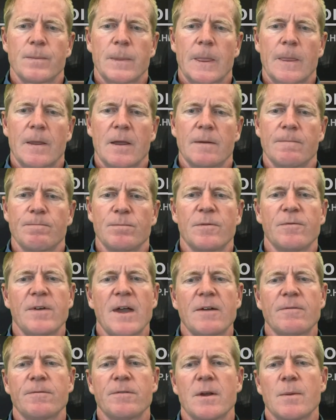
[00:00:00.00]
Okay.
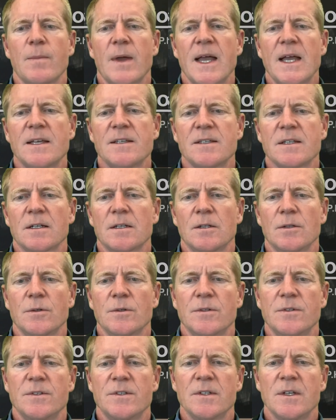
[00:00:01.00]
Fat free mass
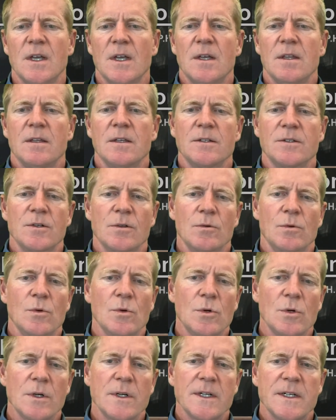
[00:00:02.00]
includes the internal
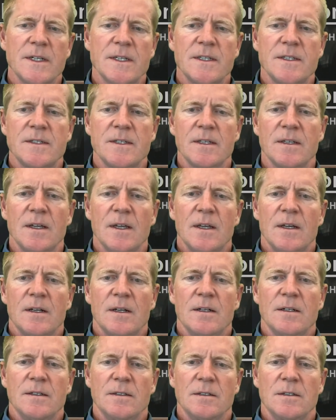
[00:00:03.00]
organs, it
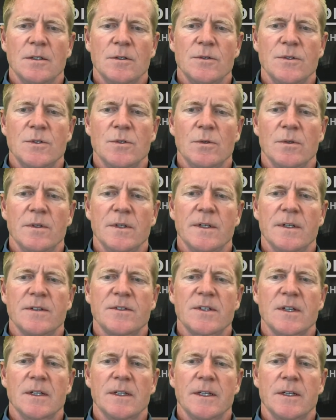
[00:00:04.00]
includes all the
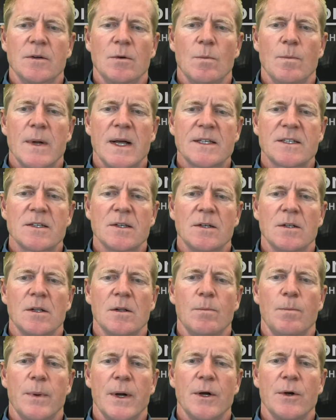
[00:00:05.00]
skeletal
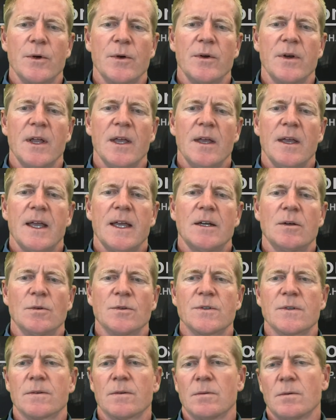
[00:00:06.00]
muscle, bone, and
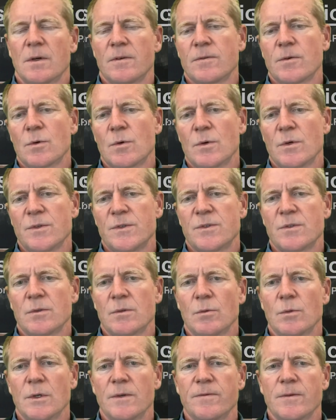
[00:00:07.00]
also, of course,
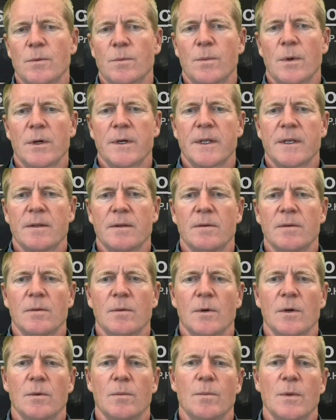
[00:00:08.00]
all of your body,
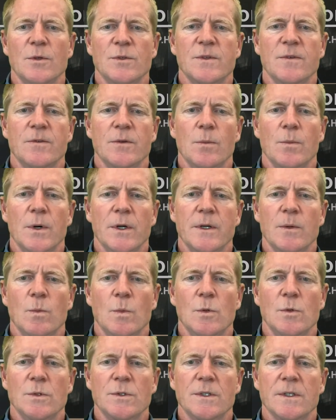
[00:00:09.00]
well, most of your body
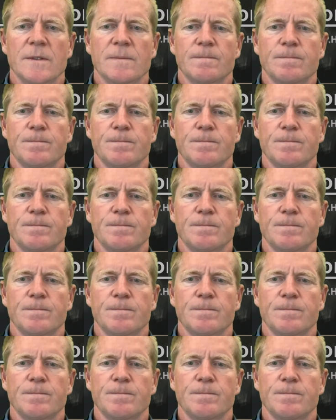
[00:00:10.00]
water.